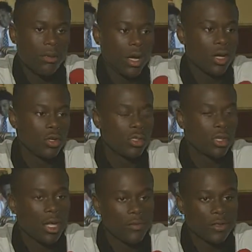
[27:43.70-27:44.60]
My goals in
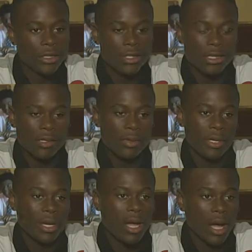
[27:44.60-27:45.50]
life is to be
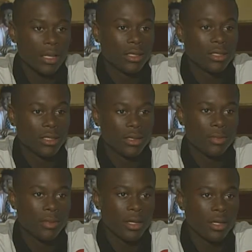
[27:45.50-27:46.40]
in college,
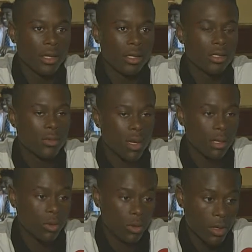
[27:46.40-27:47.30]
being a leader to my
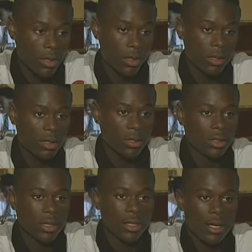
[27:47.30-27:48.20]
little brother,
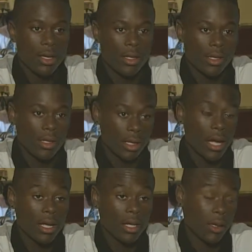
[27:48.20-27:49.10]
and
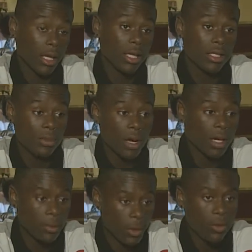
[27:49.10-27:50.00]
a leader to my
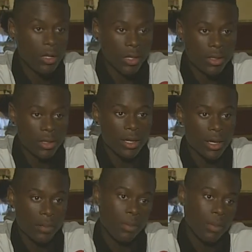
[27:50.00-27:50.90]
community,
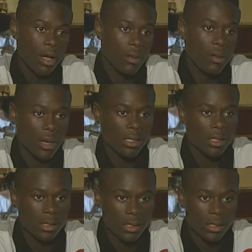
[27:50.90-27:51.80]
and coming back
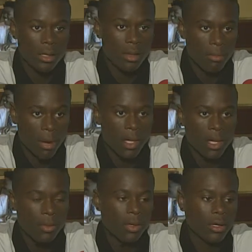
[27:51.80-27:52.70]
to my
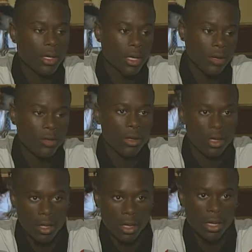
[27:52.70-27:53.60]
neighborhood and giving
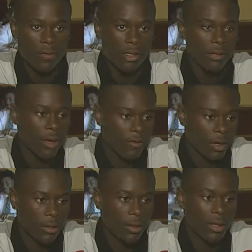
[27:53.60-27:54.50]
to my
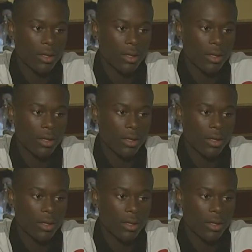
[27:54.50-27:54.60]
family.